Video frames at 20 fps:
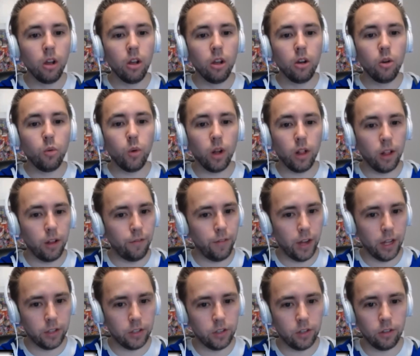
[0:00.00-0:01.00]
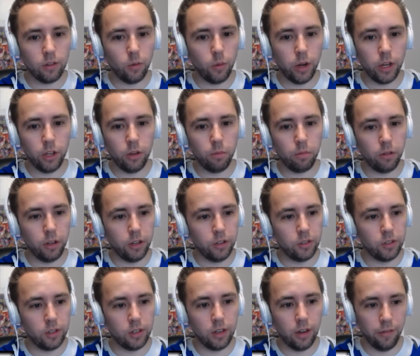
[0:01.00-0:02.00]
while advancing the way you play
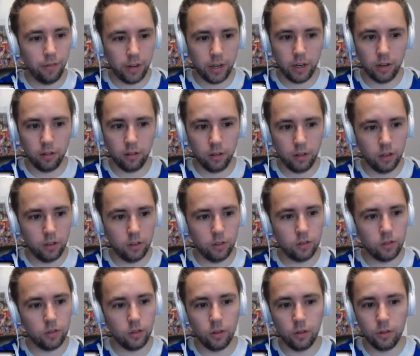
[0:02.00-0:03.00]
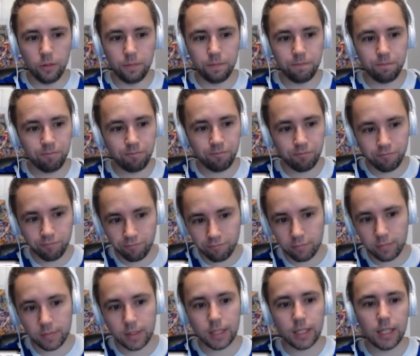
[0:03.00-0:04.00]
significantly. So
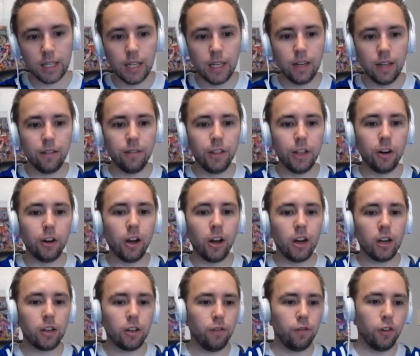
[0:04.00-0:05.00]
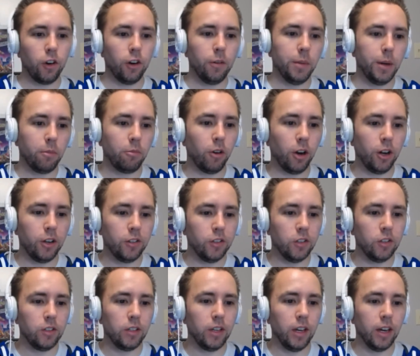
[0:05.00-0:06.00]
they're not confirming
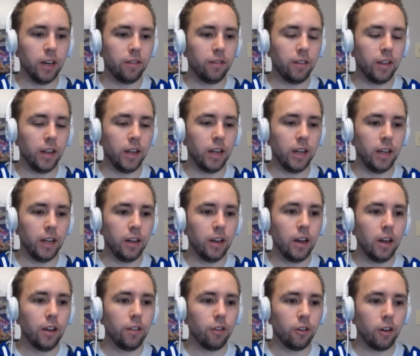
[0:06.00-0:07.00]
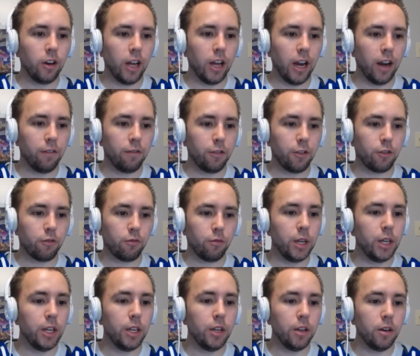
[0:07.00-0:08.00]
prices yet. They're going to have
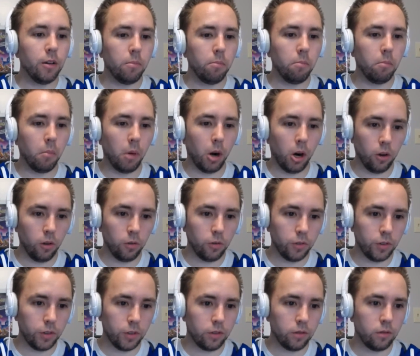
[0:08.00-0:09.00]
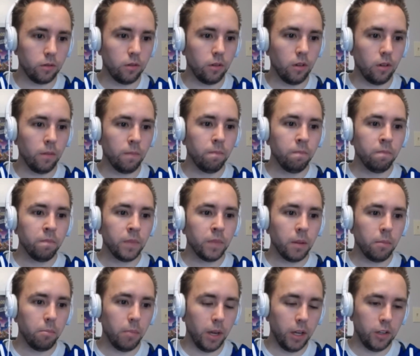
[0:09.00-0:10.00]
3 models,
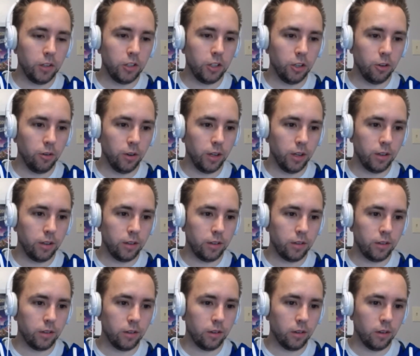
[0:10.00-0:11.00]
base units.